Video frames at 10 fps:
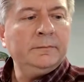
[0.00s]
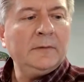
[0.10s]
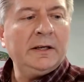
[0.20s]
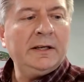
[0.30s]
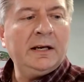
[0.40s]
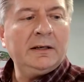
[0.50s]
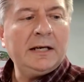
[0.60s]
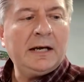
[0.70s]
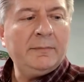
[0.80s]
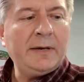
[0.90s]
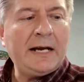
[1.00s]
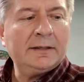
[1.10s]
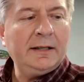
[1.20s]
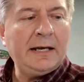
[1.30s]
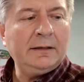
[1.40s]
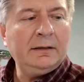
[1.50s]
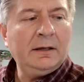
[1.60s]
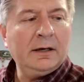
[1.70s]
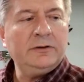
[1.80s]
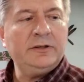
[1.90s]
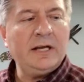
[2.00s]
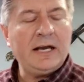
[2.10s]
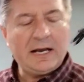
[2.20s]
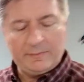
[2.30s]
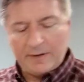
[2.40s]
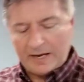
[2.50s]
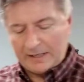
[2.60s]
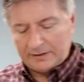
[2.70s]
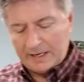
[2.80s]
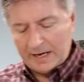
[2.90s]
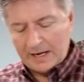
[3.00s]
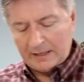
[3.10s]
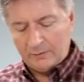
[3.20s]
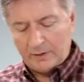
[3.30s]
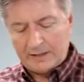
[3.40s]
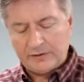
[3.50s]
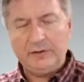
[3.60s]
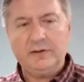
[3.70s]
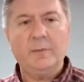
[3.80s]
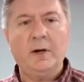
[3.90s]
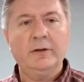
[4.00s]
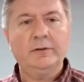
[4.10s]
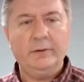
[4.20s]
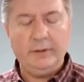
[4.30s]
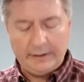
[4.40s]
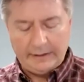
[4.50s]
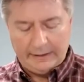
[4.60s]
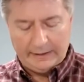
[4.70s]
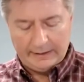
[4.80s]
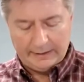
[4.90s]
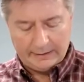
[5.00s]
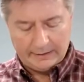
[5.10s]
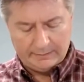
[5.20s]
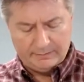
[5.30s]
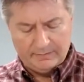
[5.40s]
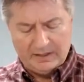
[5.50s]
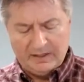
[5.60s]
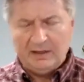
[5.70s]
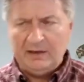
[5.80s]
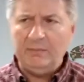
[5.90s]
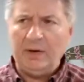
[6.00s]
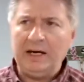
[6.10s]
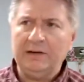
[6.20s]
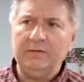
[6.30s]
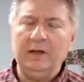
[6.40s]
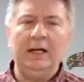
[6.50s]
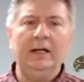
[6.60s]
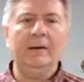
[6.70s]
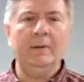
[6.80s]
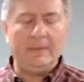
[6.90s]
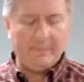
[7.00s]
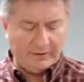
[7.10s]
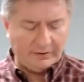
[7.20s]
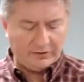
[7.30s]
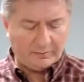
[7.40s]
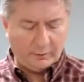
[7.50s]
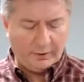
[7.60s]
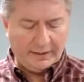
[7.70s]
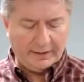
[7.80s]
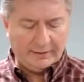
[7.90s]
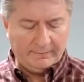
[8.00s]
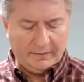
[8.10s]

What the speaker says: Again, kind of back to that luggage tag, bag tag. We're actually sponsoring a bike fling coming up in the spring.